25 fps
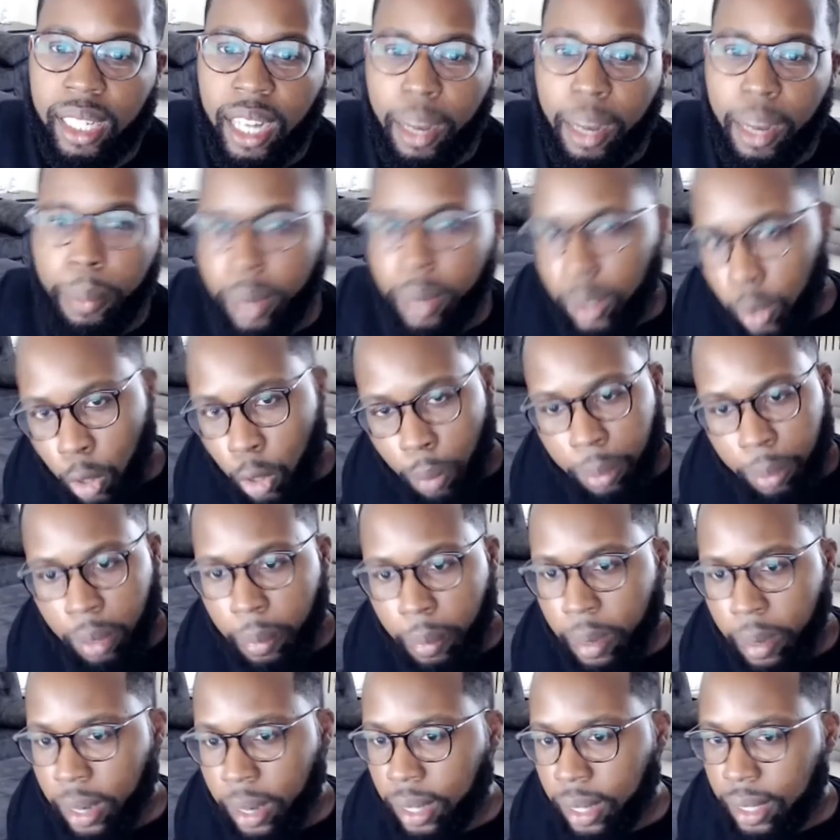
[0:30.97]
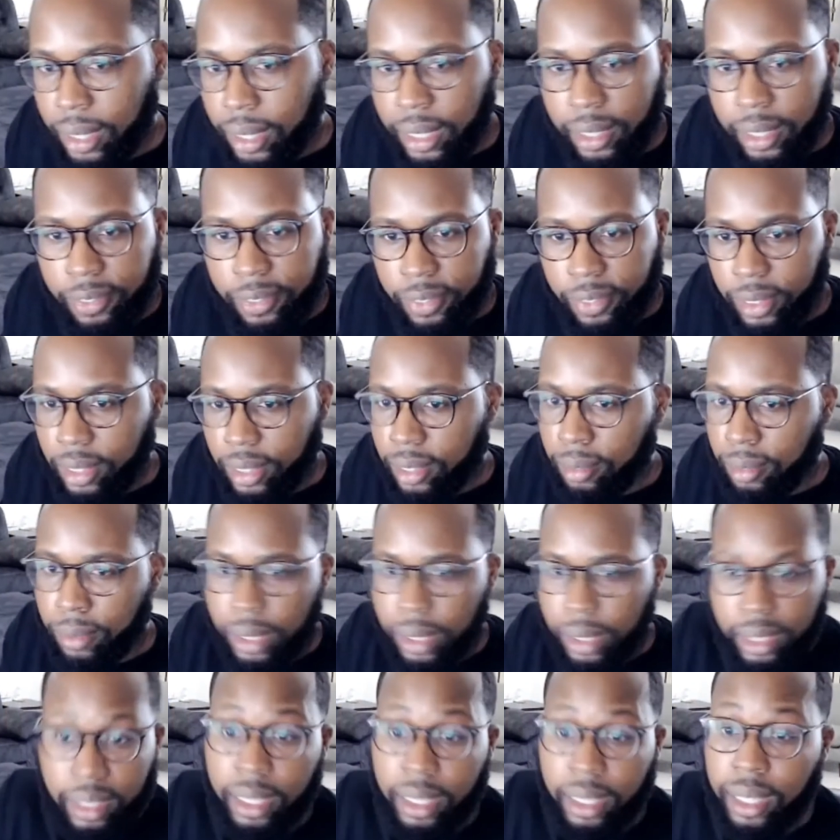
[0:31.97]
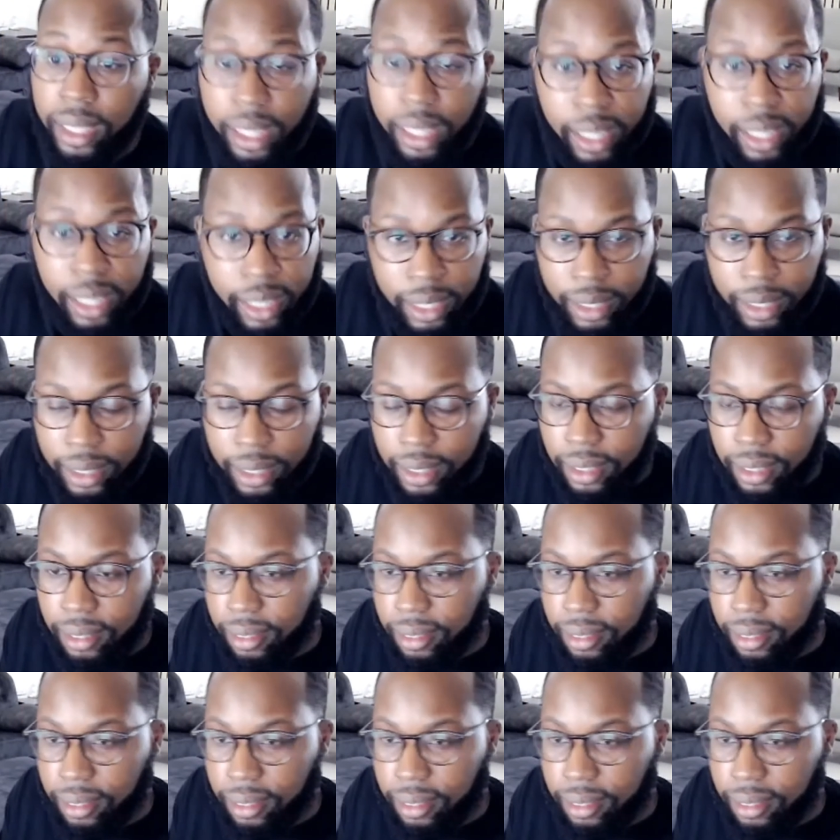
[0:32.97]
I've been in corporate America for 10 years,